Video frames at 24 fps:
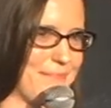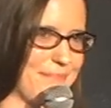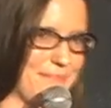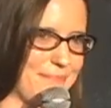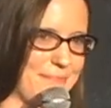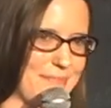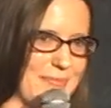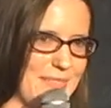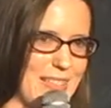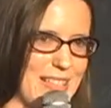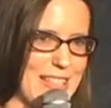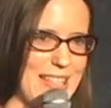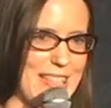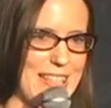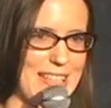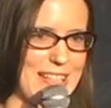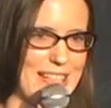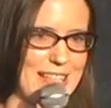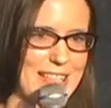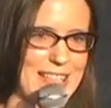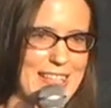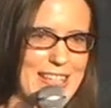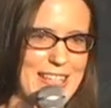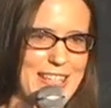at least I
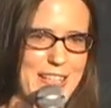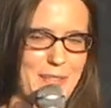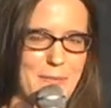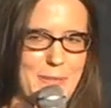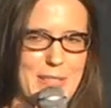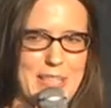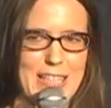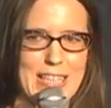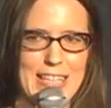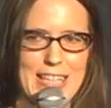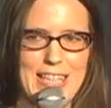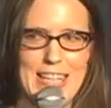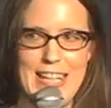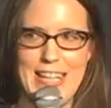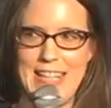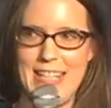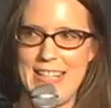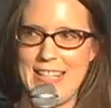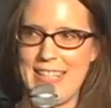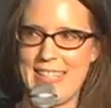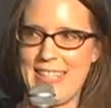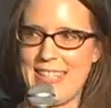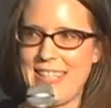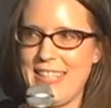didn't say it was
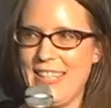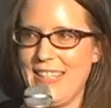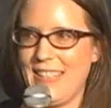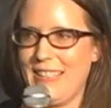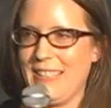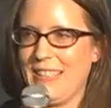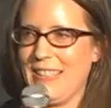glazed.